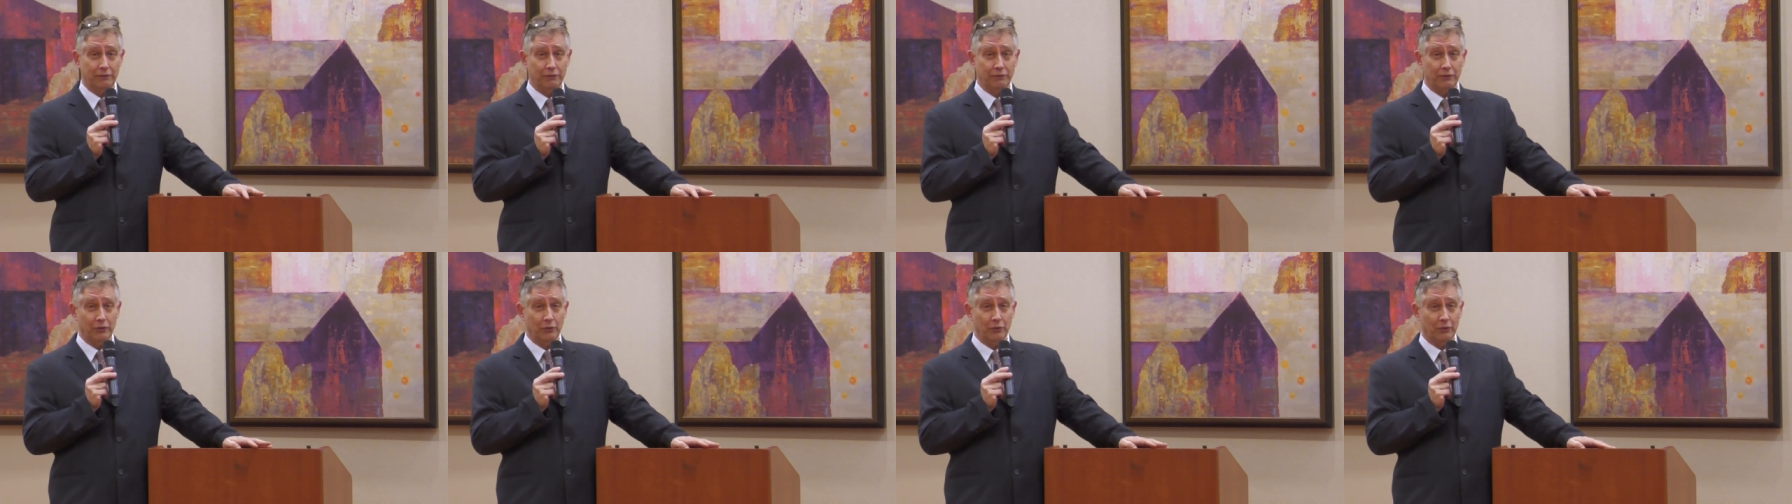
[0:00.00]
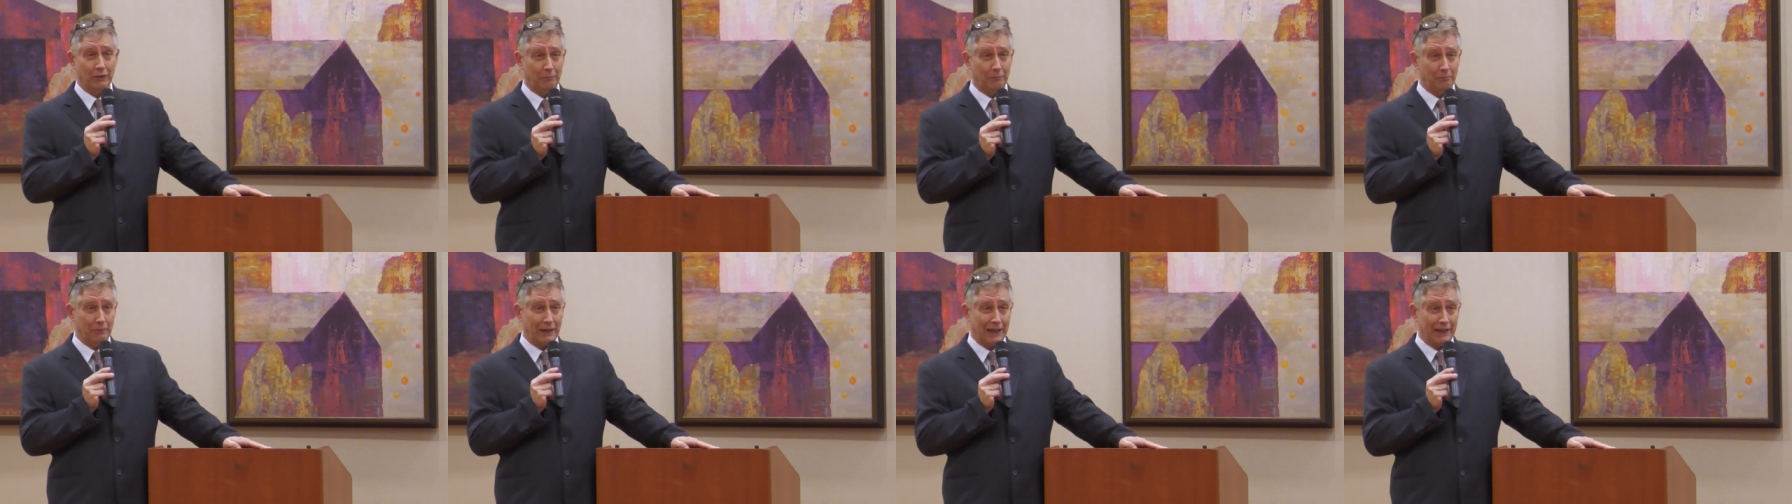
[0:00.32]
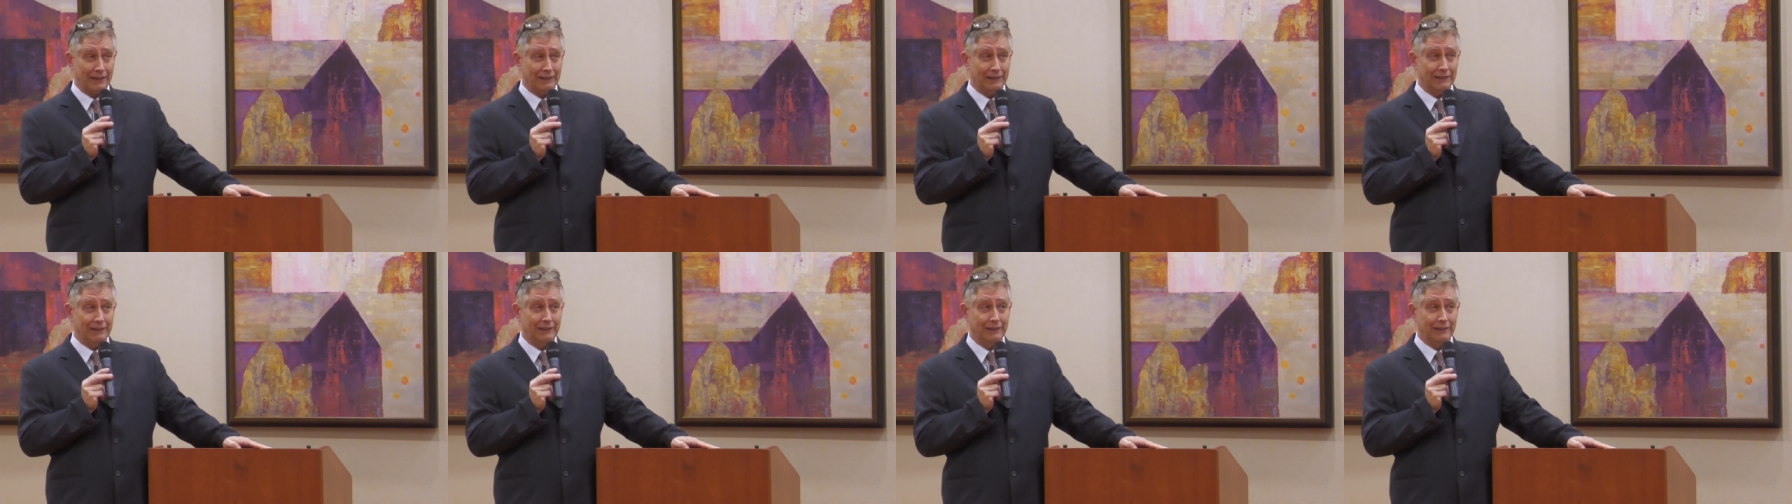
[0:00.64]
If you're doing
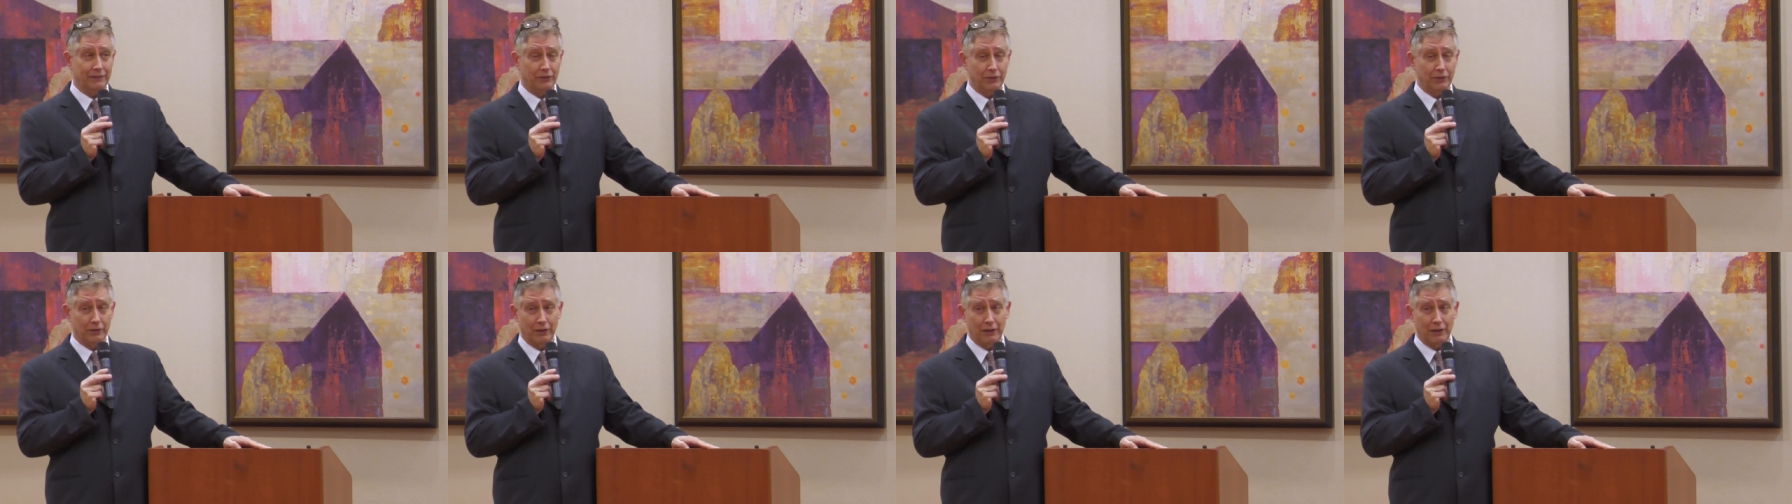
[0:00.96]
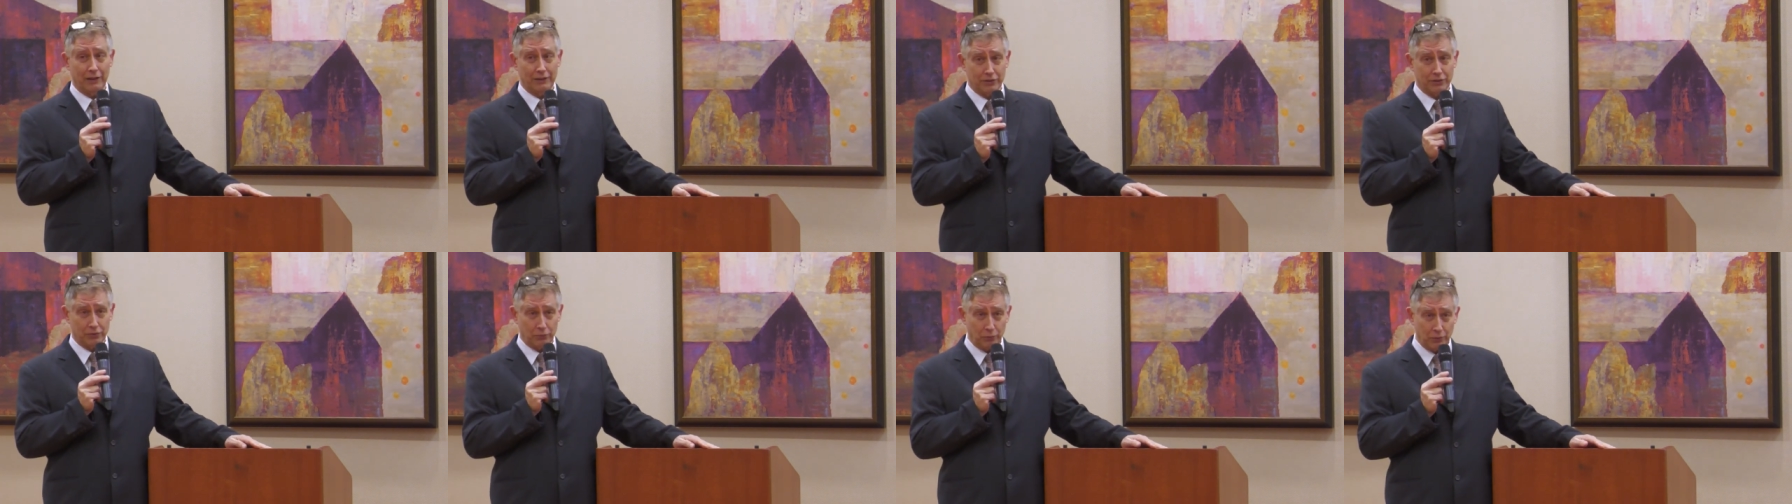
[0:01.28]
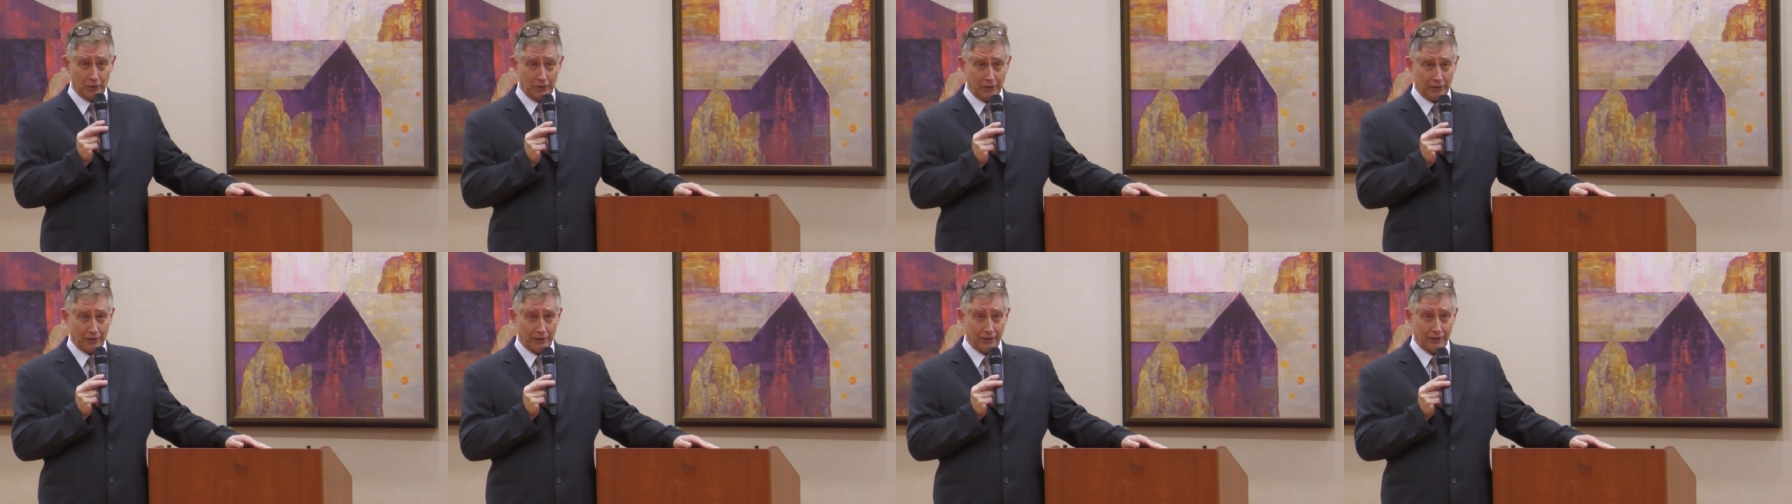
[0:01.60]
badly, you're lots of
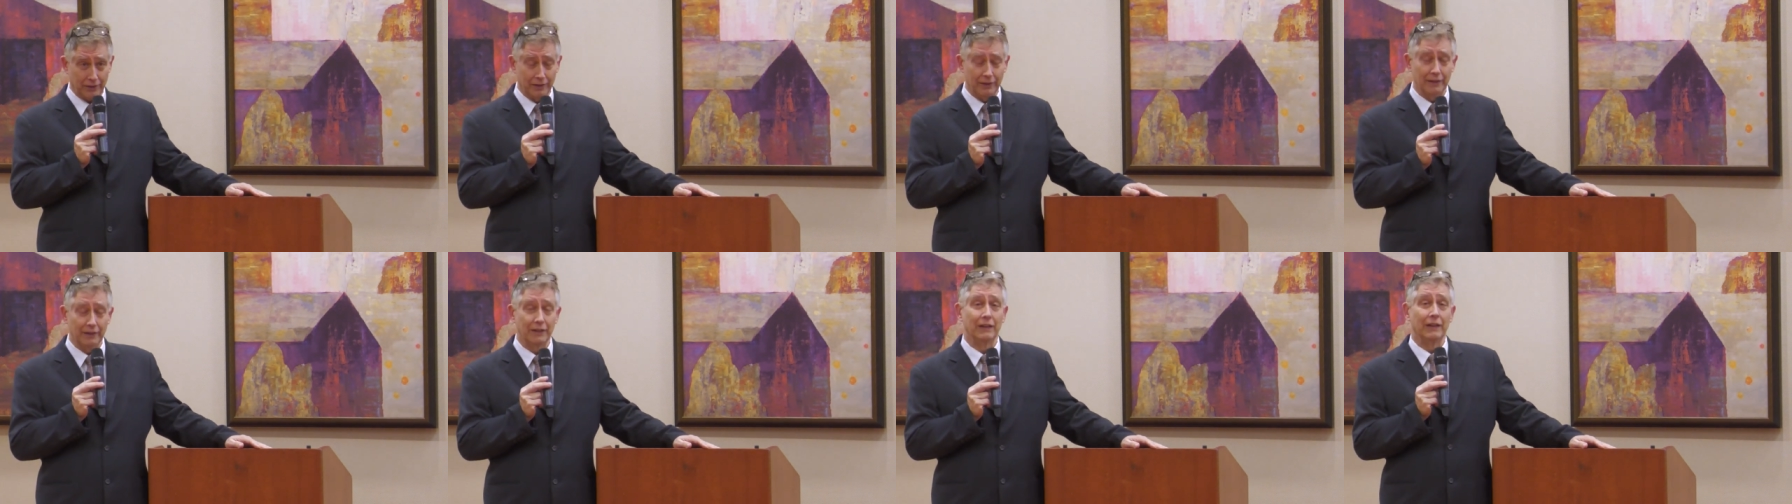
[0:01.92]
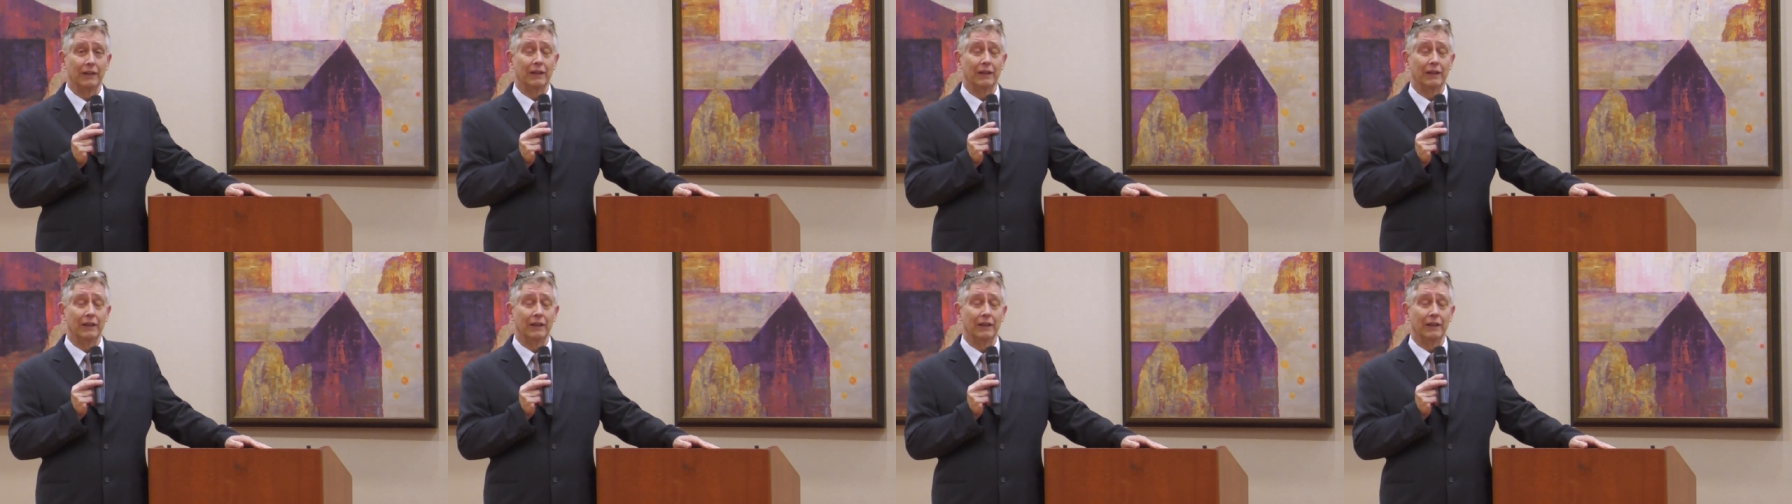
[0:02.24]
work.